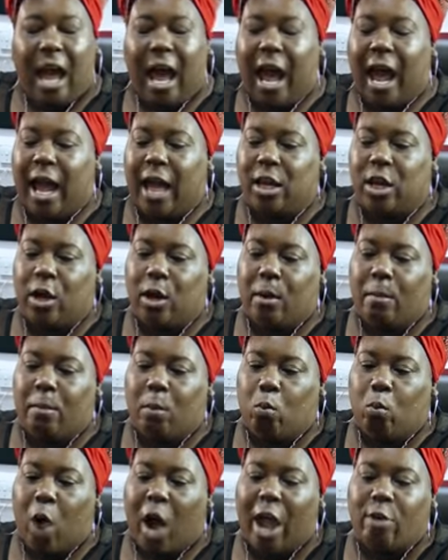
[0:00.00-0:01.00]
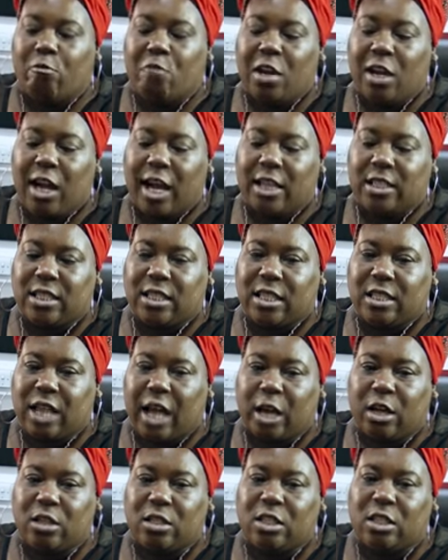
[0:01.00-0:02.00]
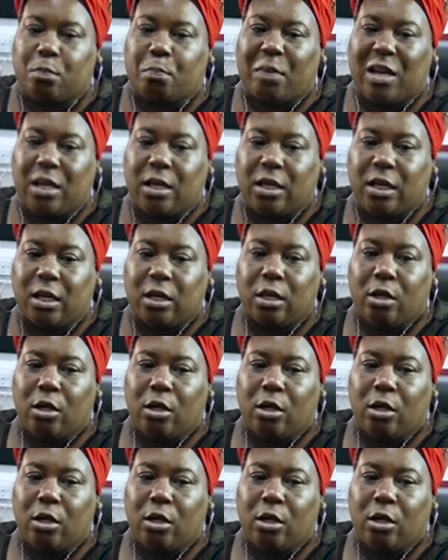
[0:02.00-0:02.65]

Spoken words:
And what I realized is I could speak,